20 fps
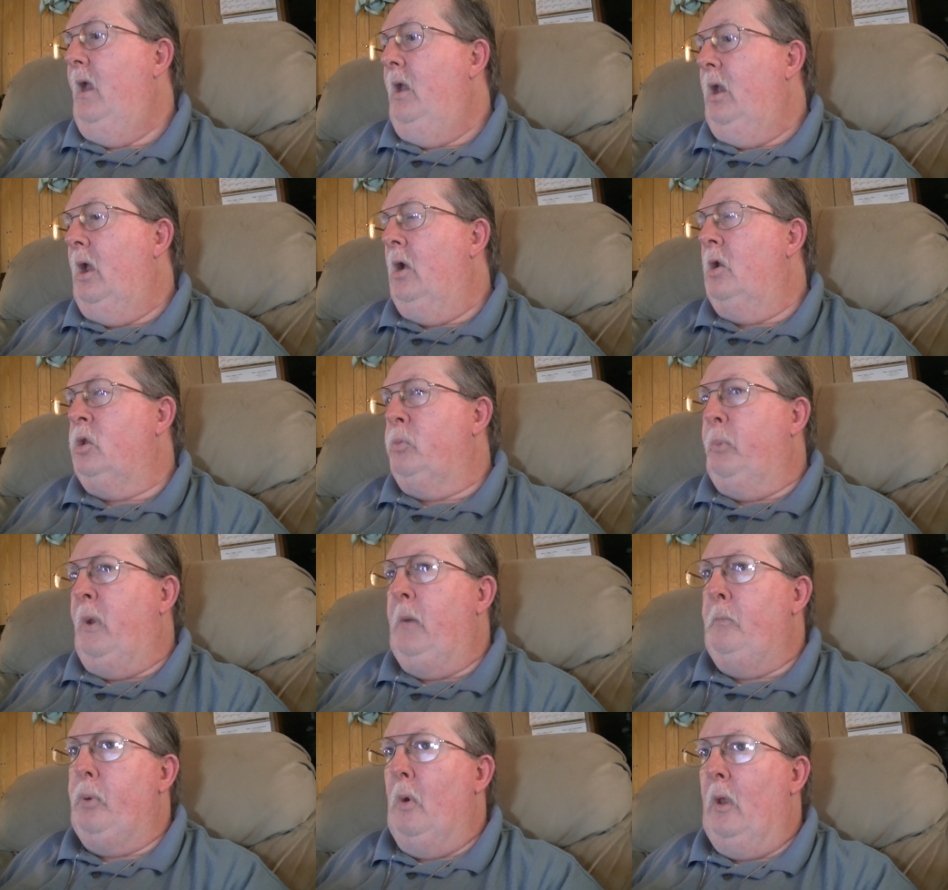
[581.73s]
There's
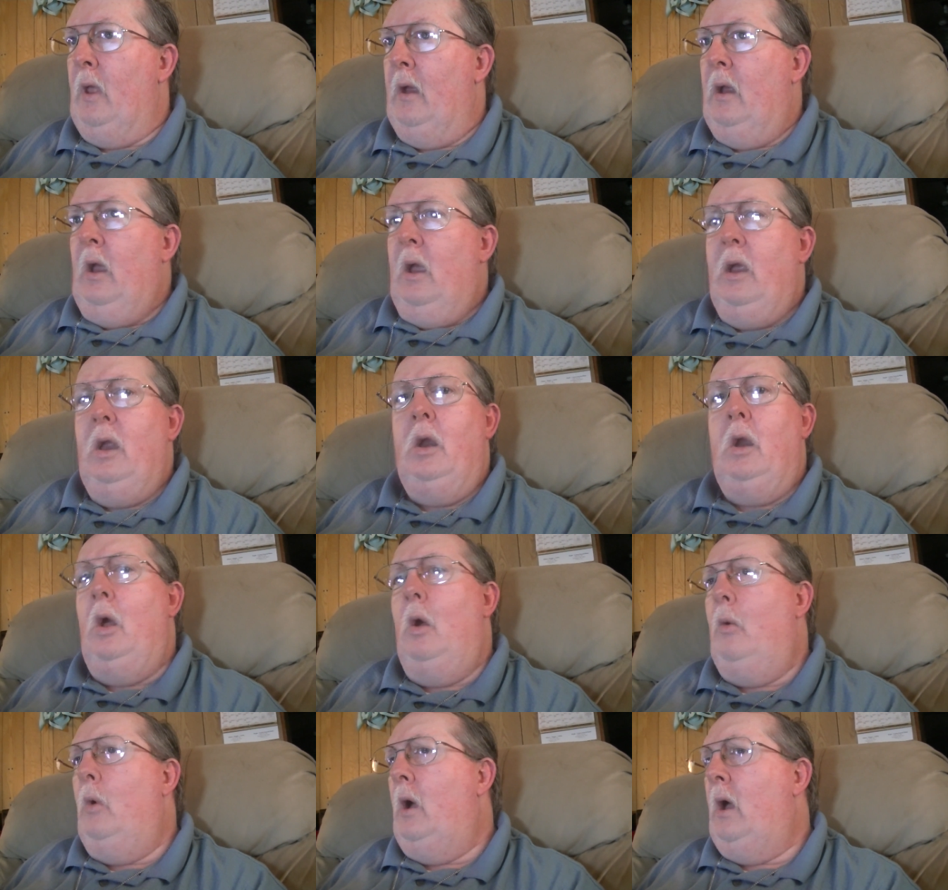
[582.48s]
people that, you
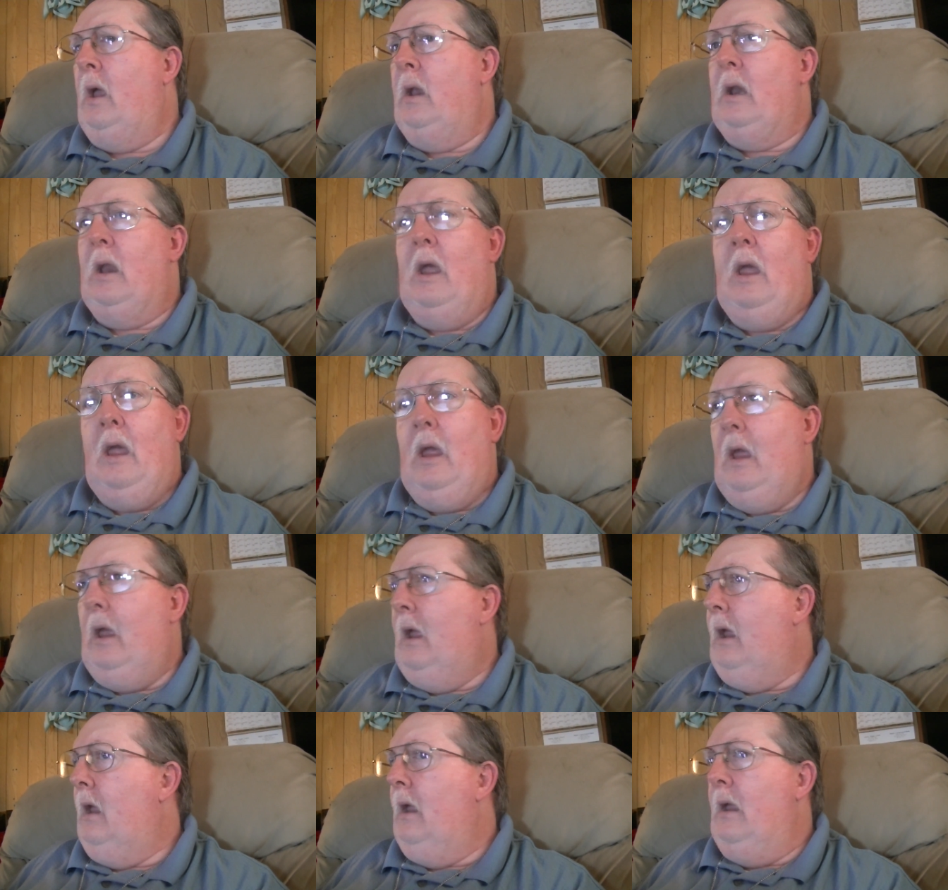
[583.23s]
know what?
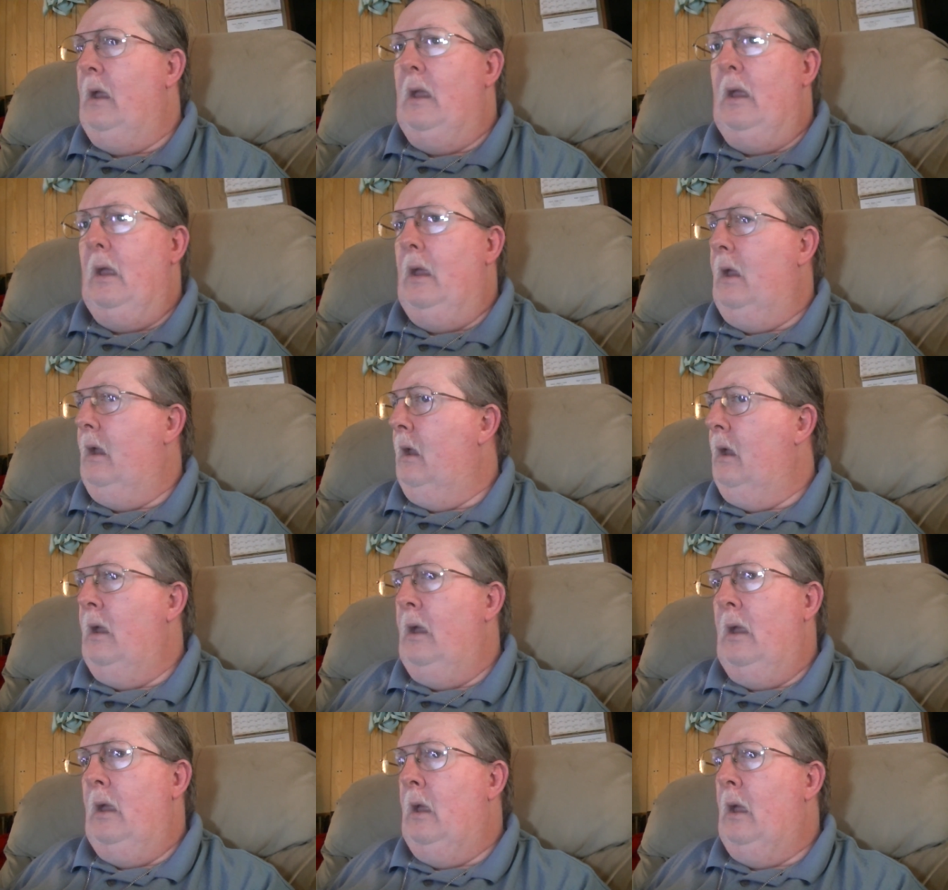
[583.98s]

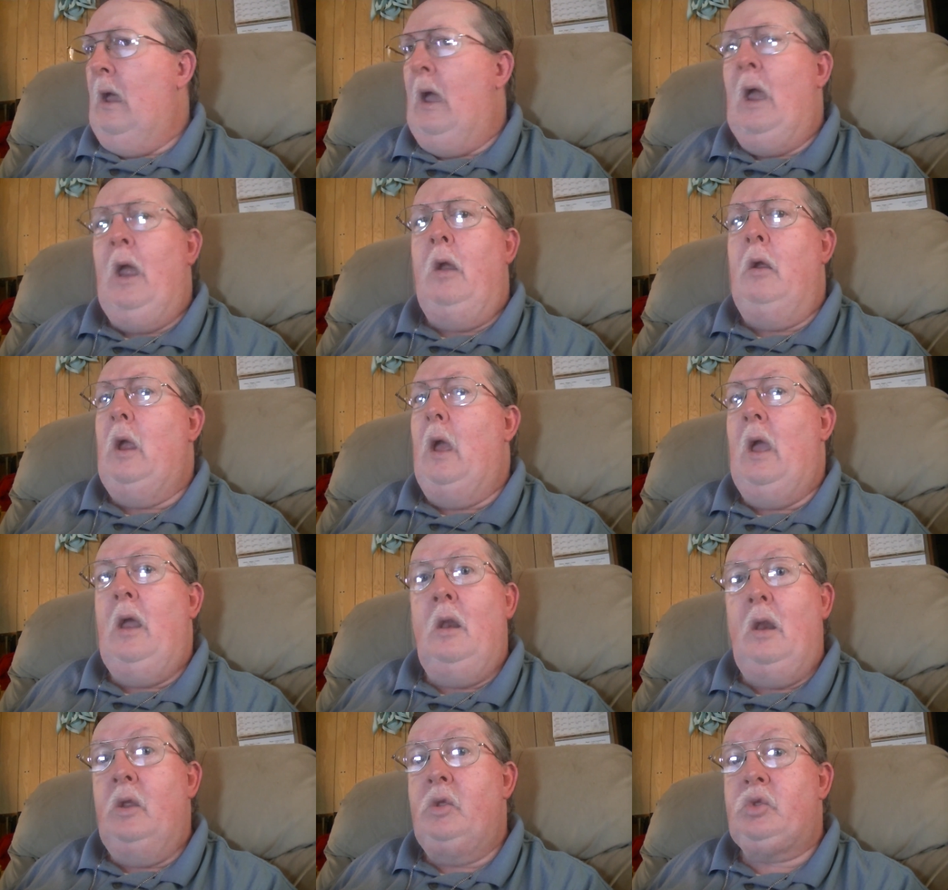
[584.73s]
I,
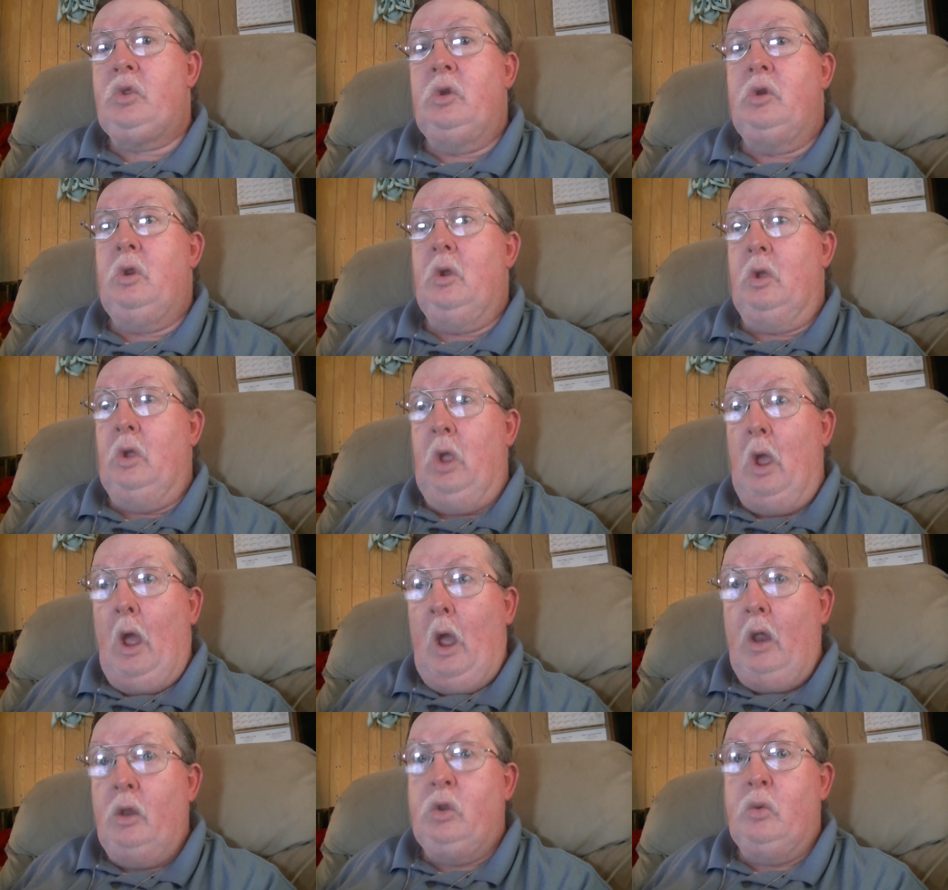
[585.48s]
I listen to
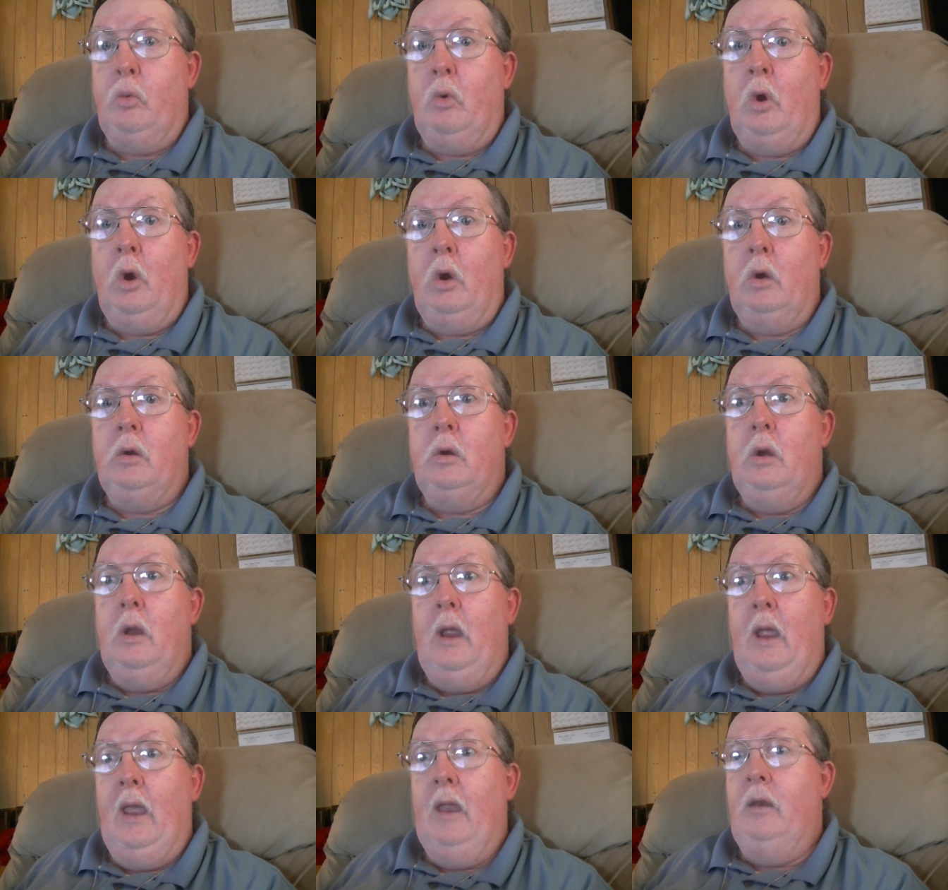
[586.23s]
God's word,
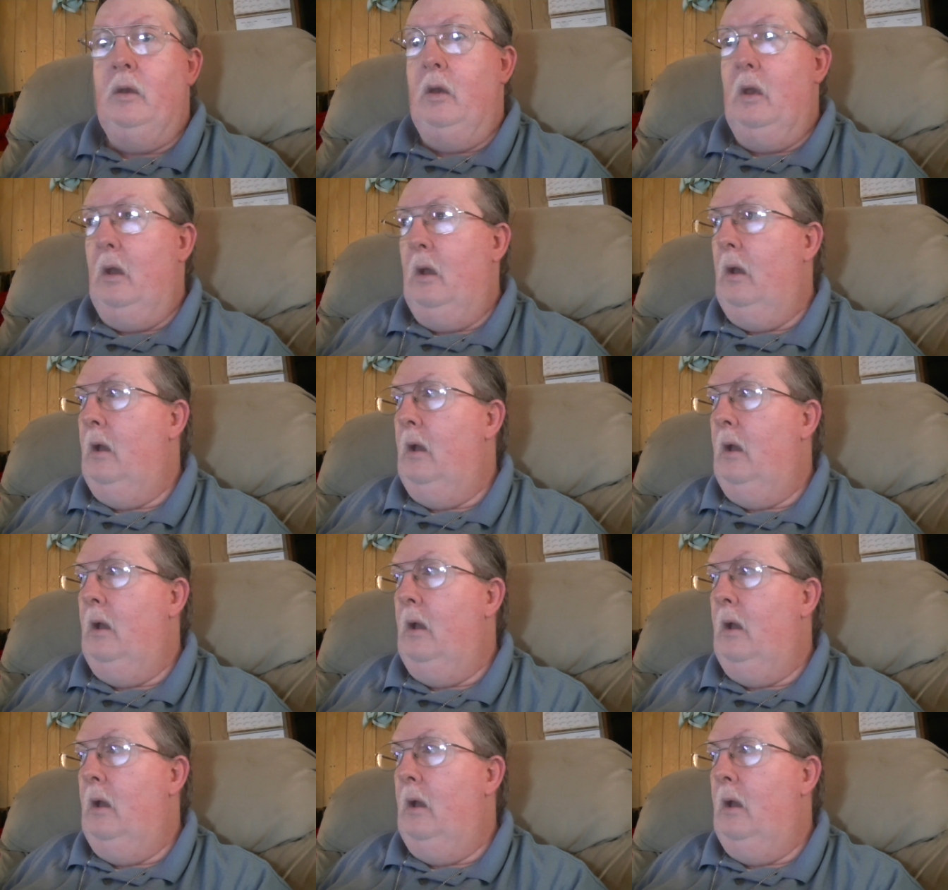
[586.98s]
and